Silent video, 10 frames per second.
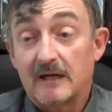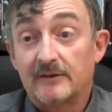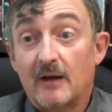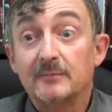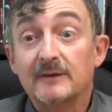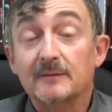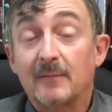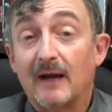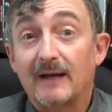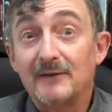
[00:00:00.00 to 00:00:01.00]
adopted
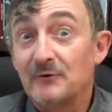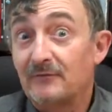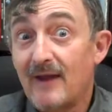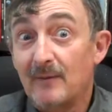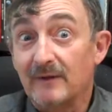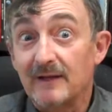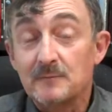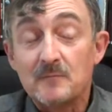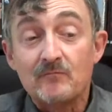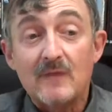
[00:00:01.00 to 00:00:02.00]
by a new family.
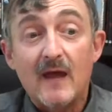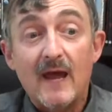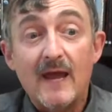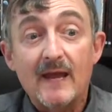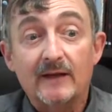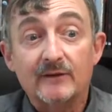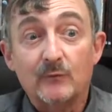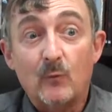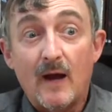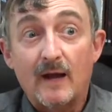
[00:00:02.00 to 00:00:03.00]

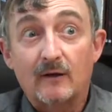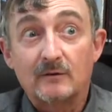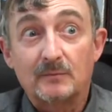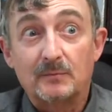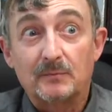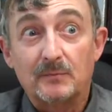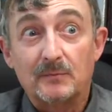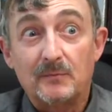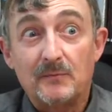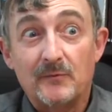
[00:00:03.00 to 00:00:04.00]
And while
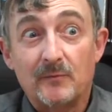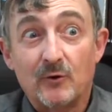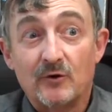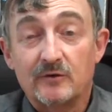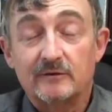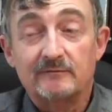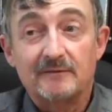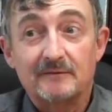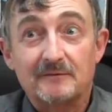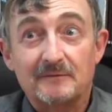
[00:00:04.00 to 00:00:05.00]
the bird
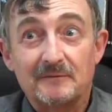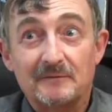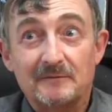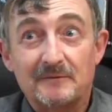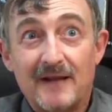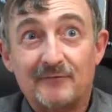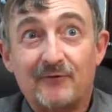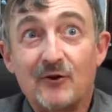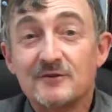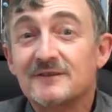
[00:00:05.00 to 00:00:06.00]
at
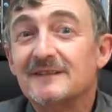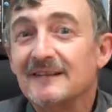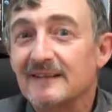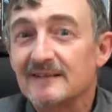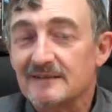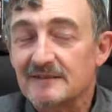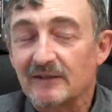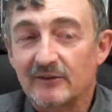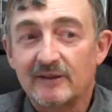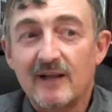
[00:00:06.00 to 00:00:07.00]
first is
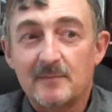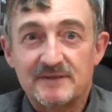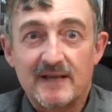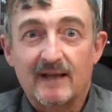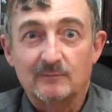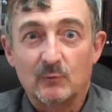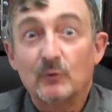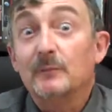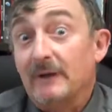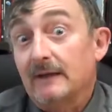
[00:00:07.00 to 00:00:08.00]
a little upset,
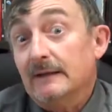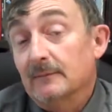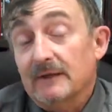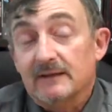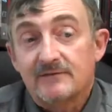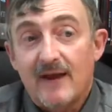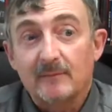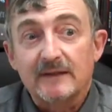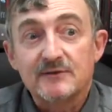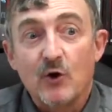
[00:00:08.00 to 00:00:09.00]
would be, I mean, his
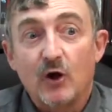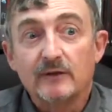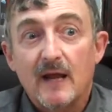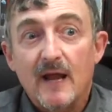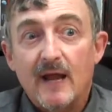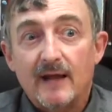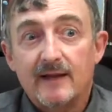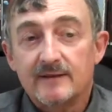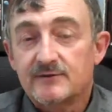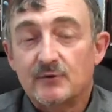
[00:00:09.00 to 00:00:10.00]
family's gone.
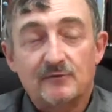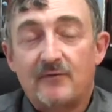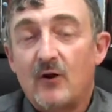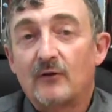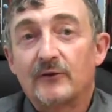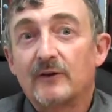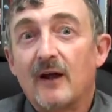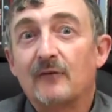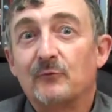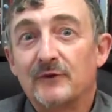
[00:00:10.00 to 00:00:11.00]
It soon falls in
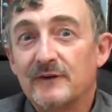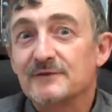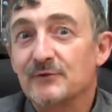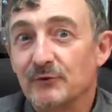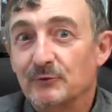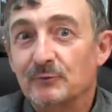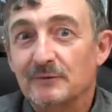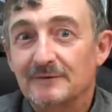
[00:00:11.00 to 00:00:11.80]
love with its new